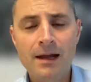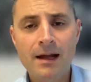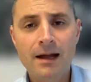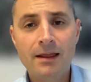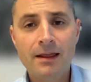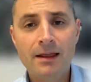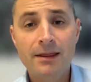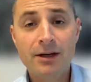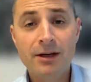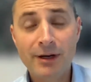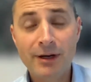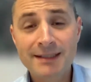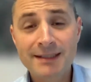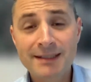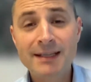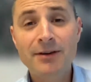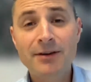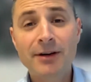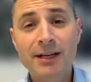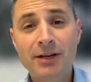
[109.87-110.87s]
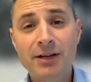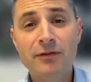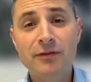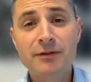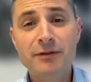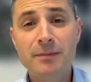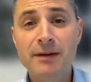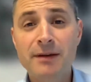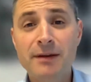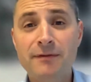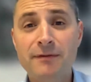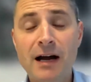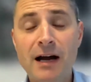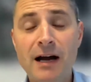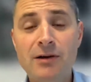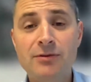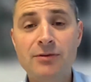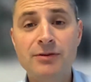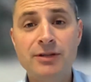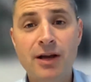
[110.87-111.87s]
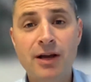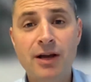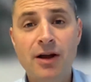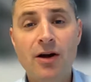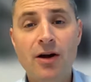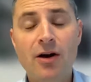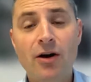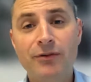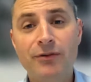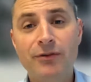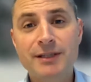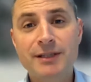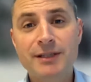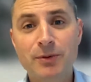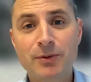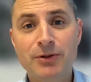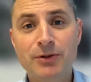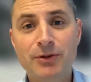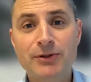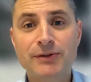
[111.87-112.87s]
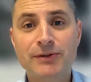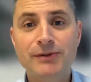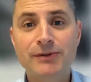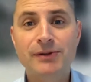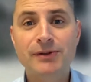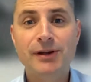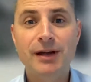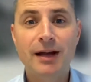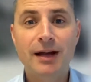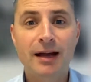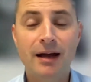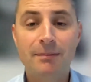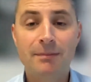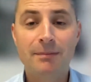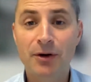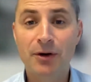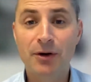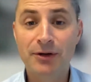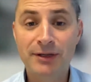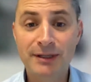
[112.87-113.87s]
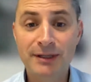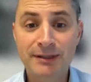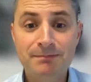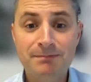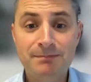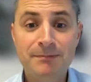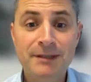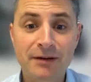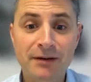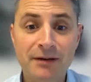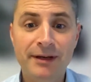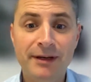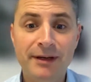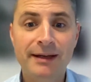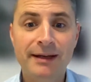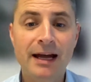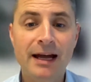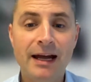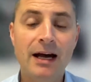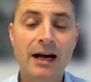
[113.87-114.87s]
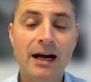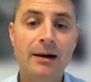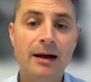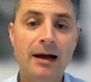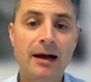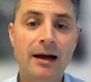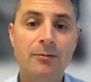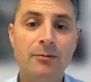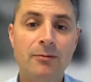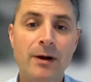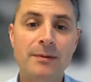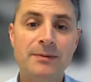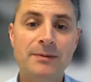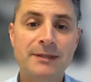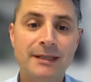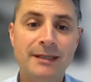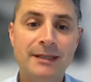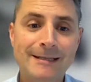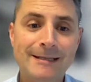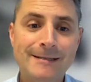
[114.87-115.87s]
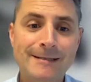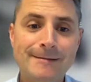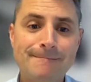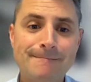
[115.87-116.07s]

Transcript: The criteria can often be found on the sports body's governing website.